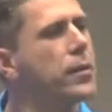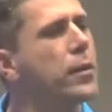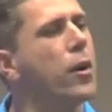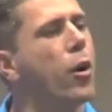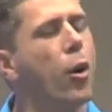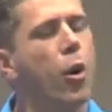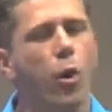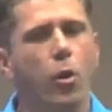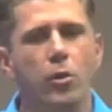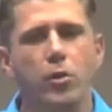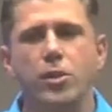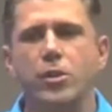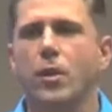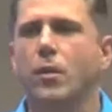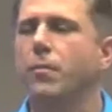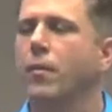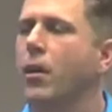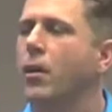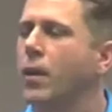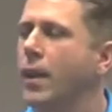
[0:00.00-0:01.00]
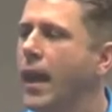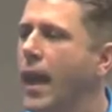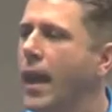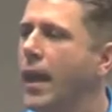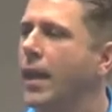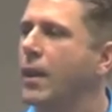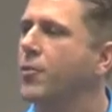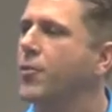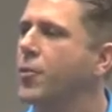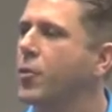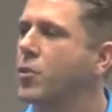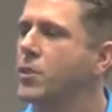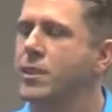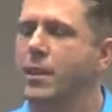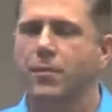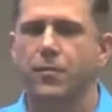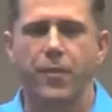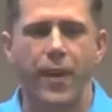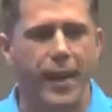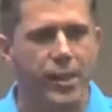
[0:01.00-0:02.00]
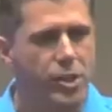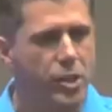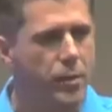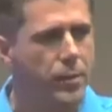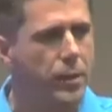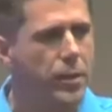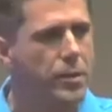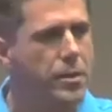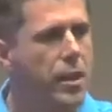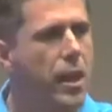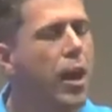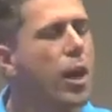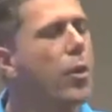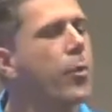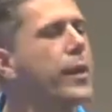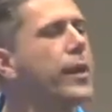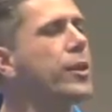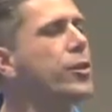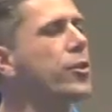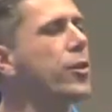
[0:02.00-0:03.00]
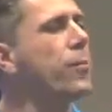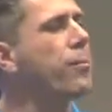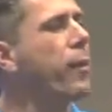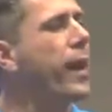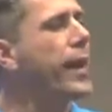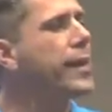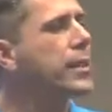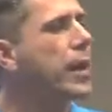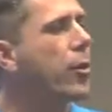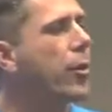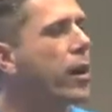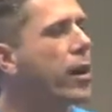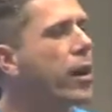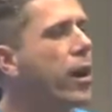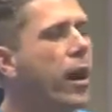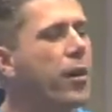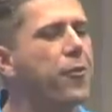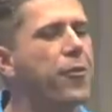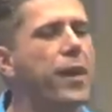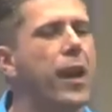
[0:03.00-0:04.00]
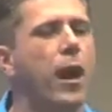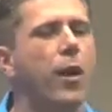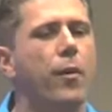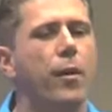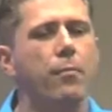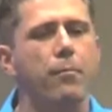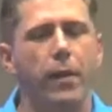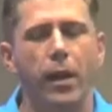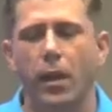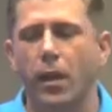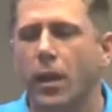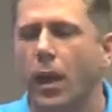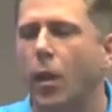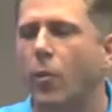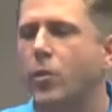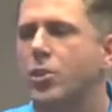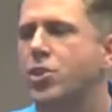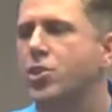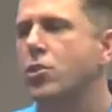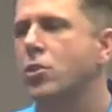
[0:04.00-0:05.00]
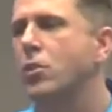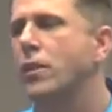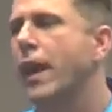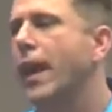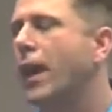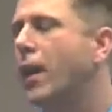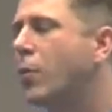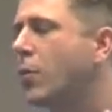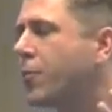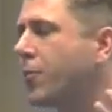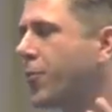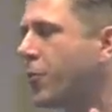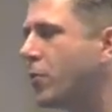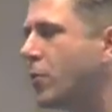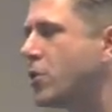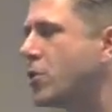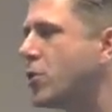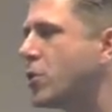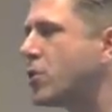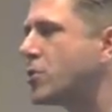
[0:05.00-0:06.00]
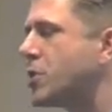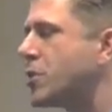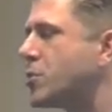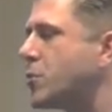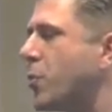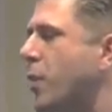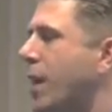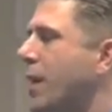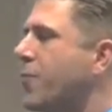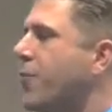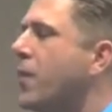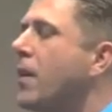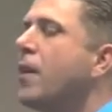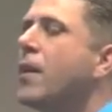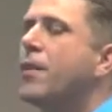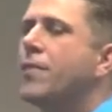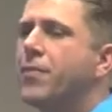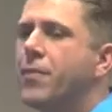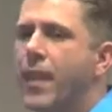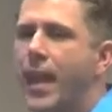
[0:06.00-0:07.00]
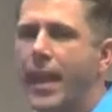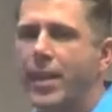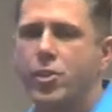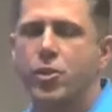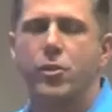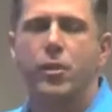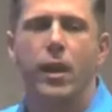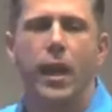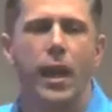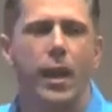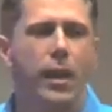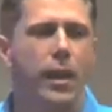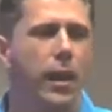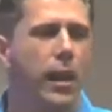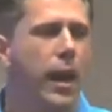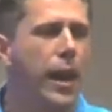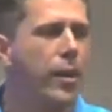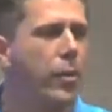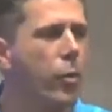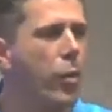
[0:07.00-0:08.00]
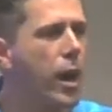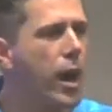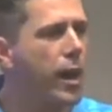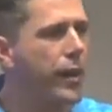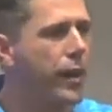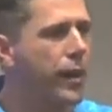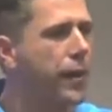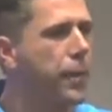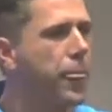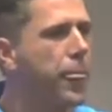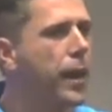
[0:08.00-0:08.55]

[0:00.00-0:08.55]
wholesome organic fruits and vegetables. We need to replace our coffee, our milk, our soda, and our fruit juices with natural alkaline water.